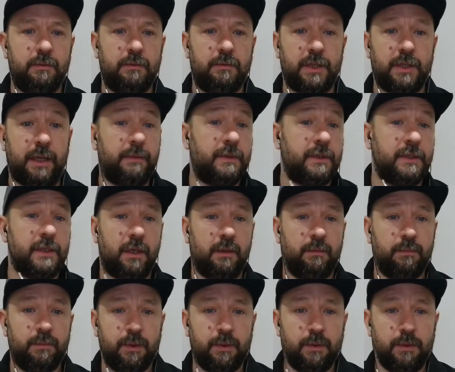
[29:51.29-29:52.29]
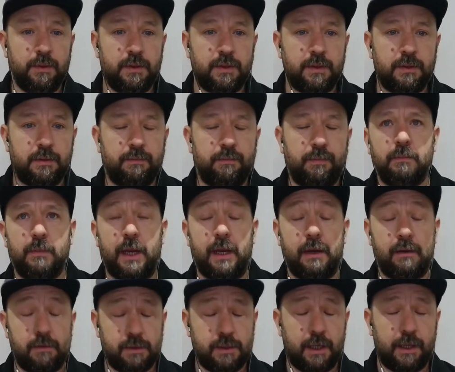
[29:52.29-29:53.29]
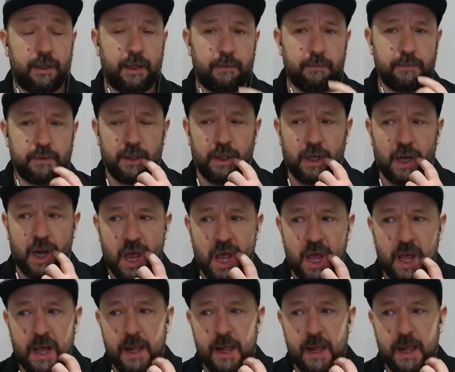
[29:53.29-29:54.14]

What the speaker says: shaped his own boards here in Southampton.